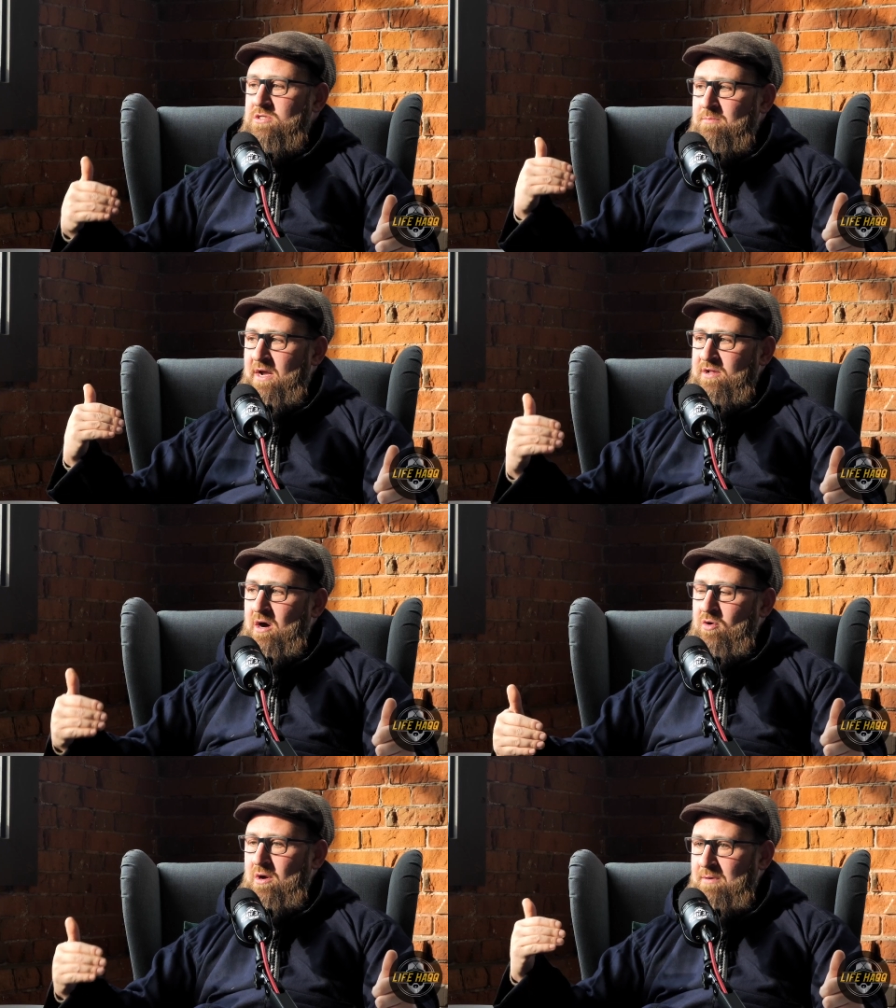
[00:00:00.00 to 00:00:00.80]
to my
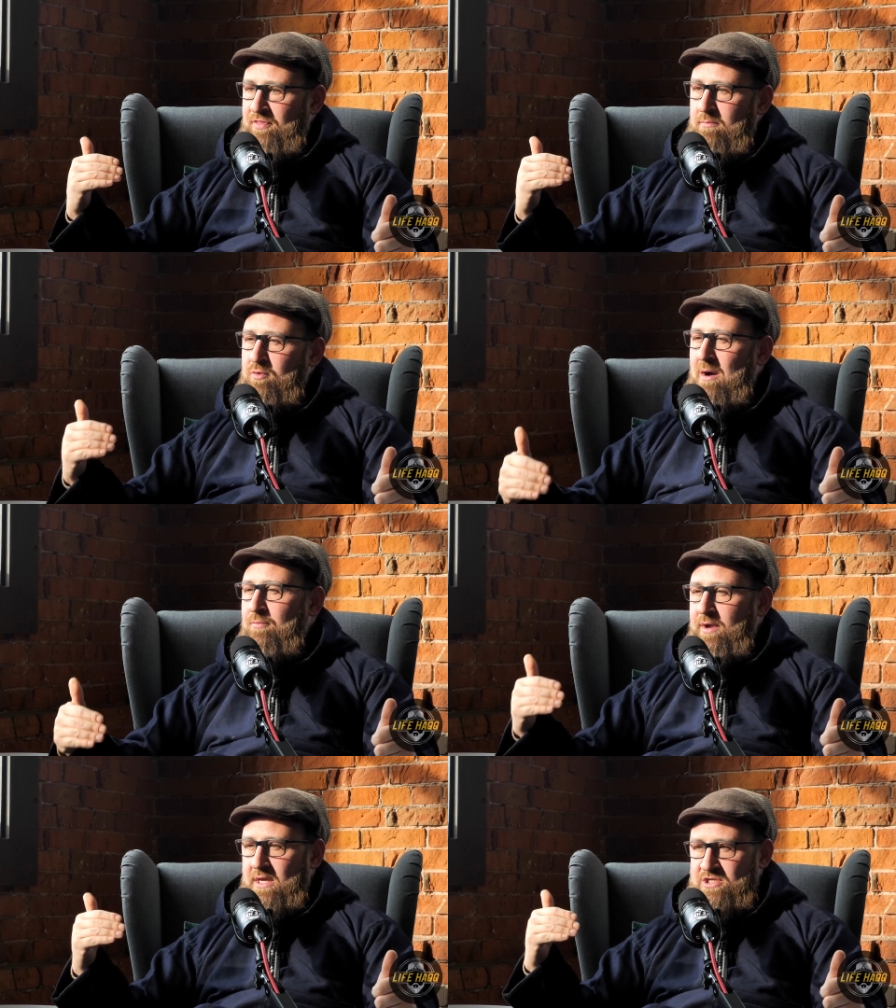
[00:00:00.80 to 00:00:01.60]
daughter about the
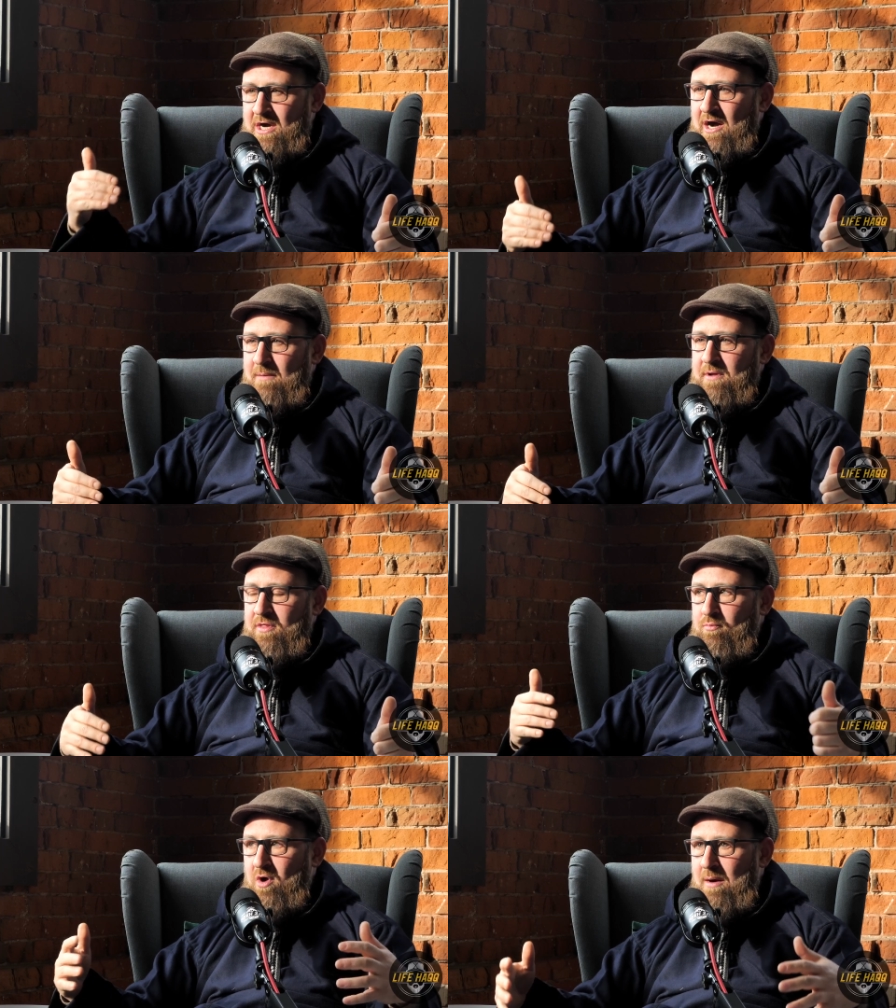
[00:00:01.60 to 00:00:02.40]
proper hijab and
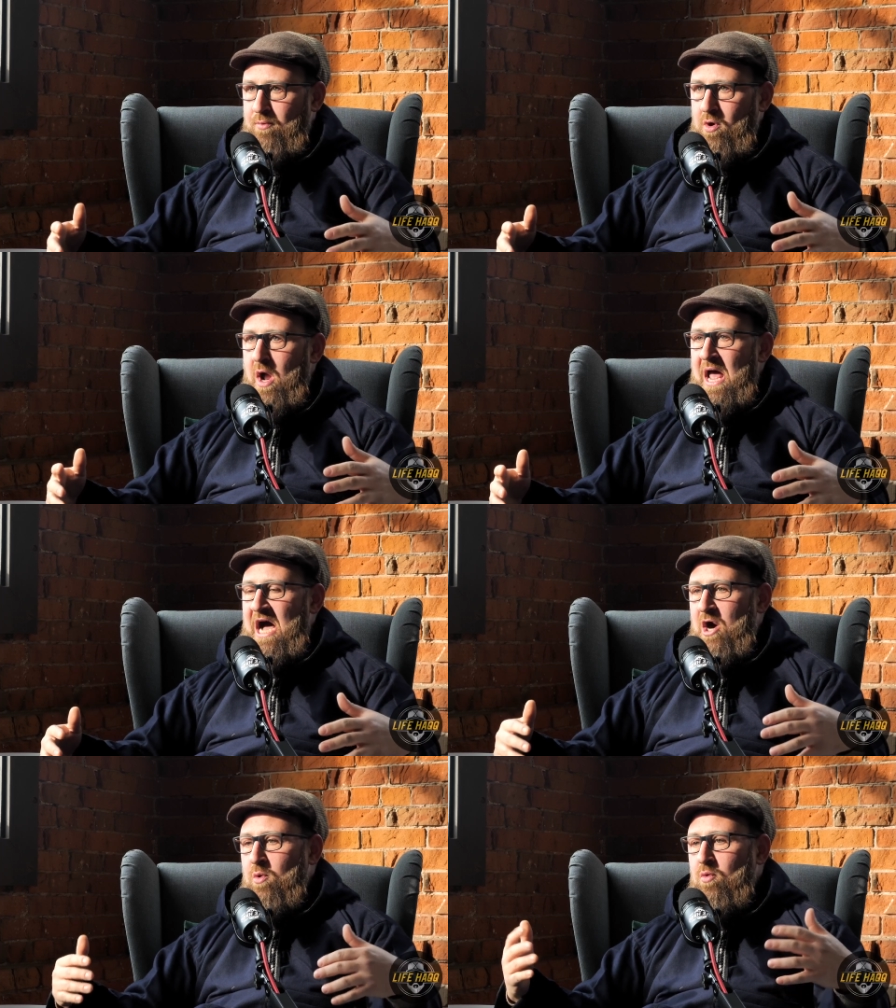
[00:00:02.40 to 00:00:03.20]
the proper
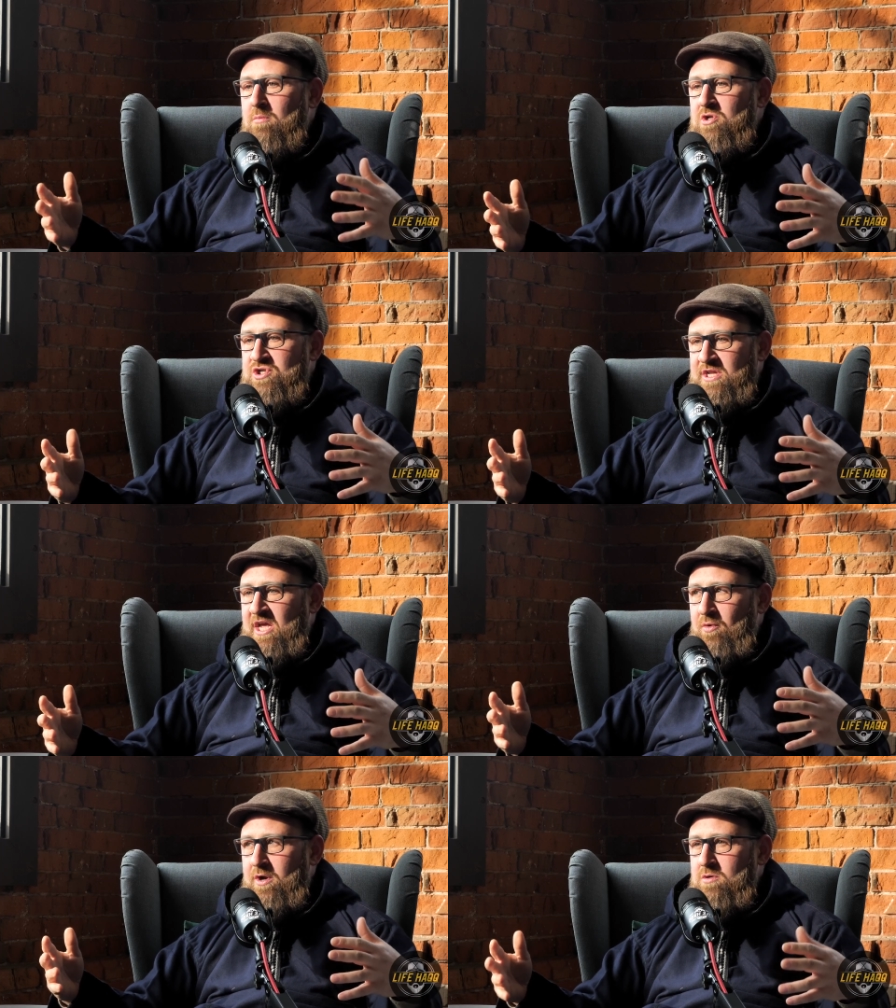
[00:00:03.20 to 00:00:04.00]
how a woman should
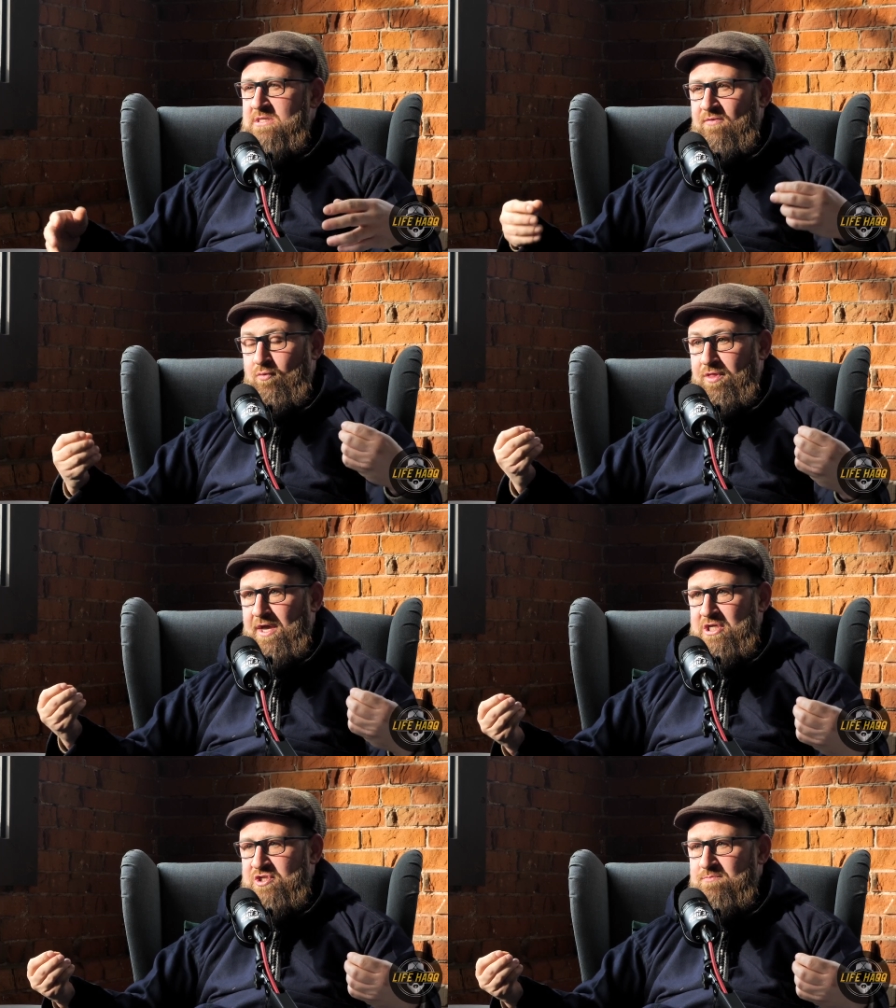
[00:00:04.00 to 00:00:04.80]
carry herself with
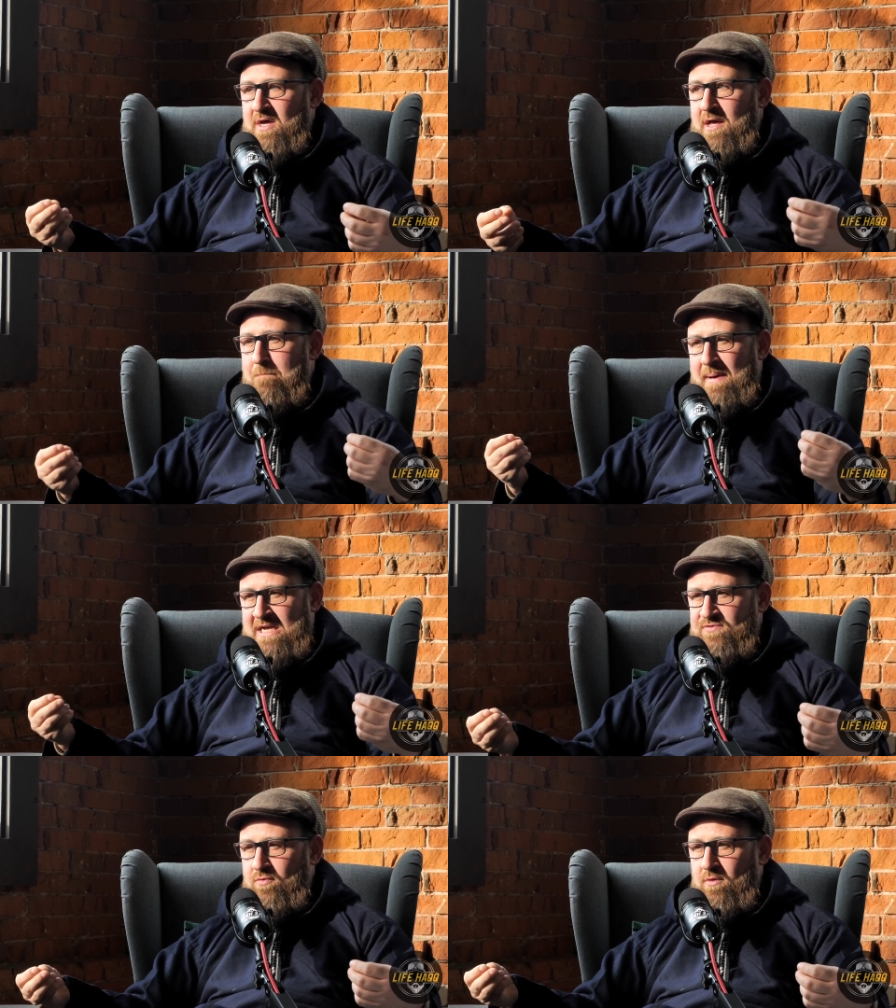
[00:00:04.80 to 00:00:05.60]
hishma,
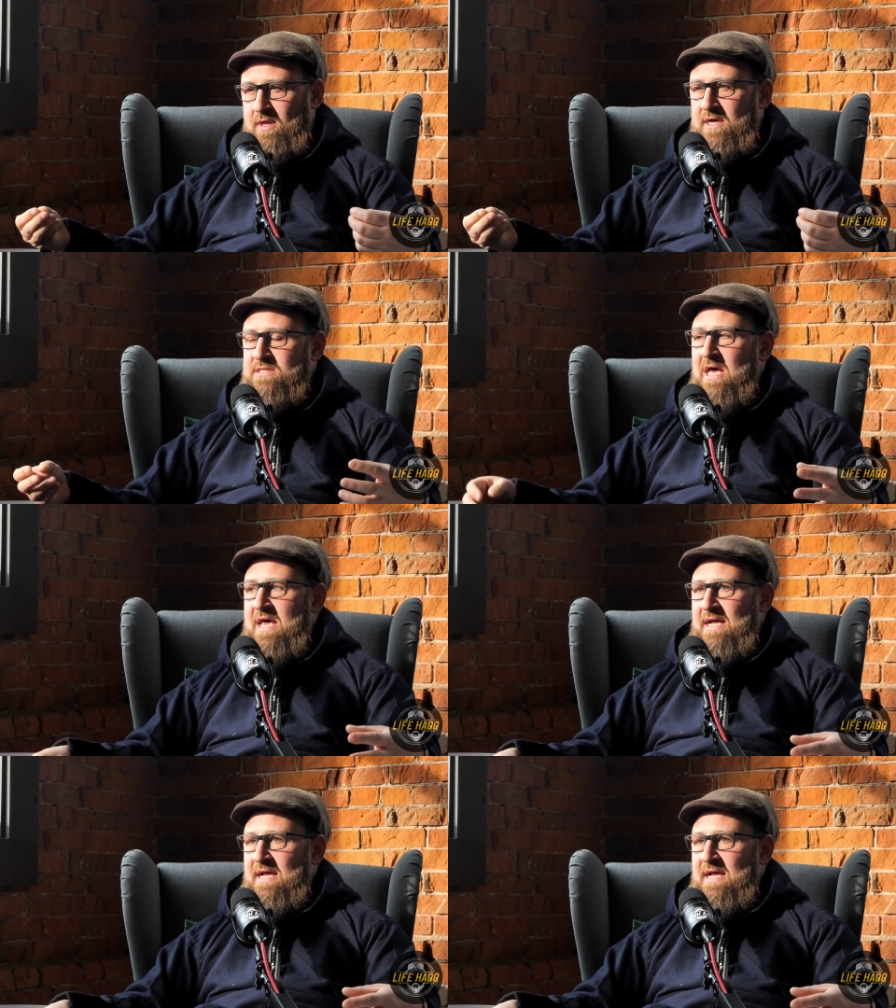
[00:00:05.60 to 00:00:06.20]
bashfulness,